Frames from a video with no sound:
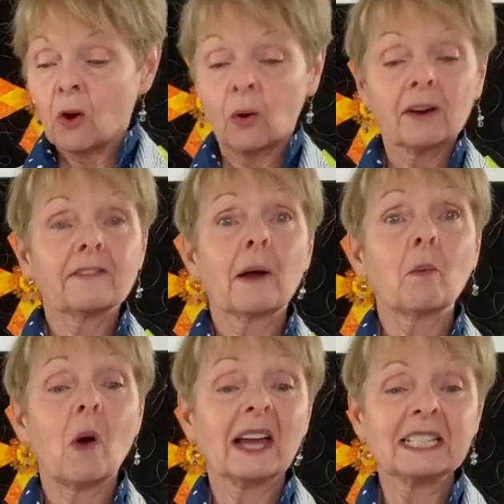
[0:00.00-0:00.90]
Or if I
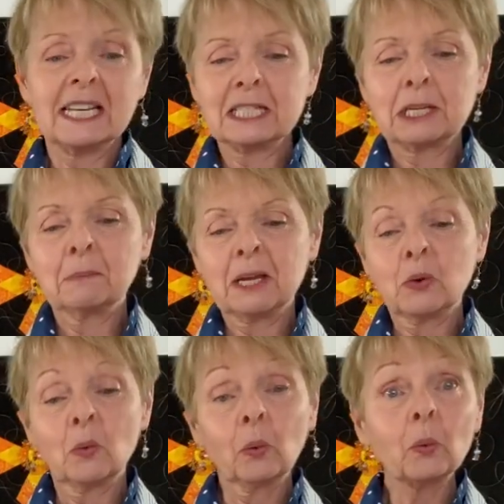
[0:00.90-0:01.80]
wanted it to
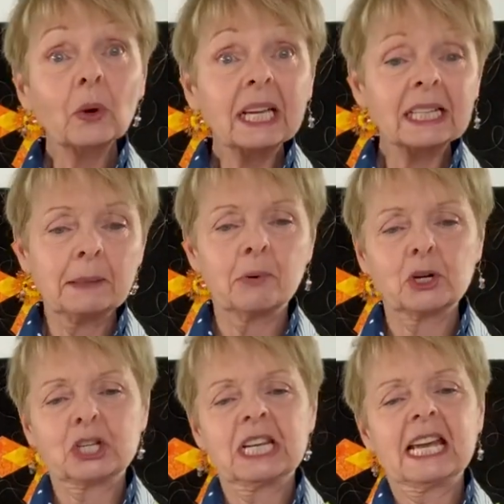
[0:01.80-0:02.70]
be really
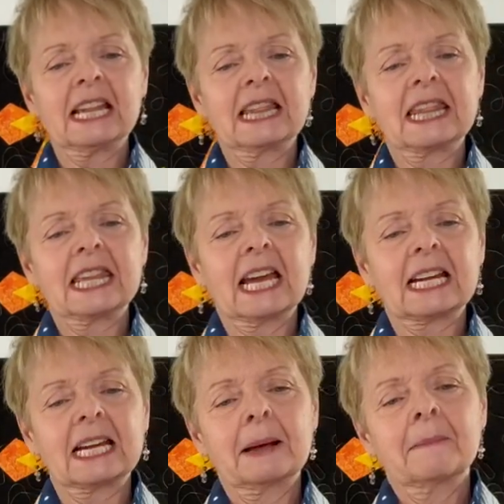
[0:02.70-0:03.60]
bushy and
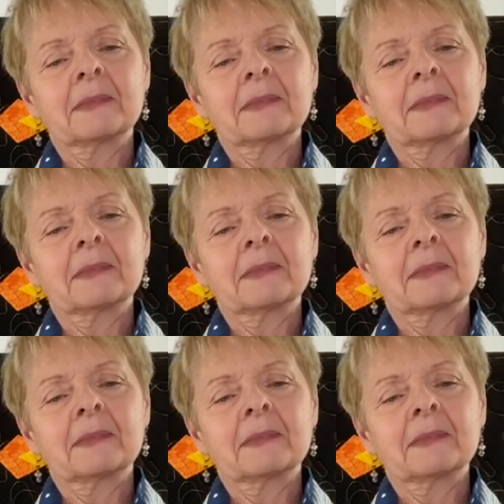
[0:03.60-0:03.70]
thick,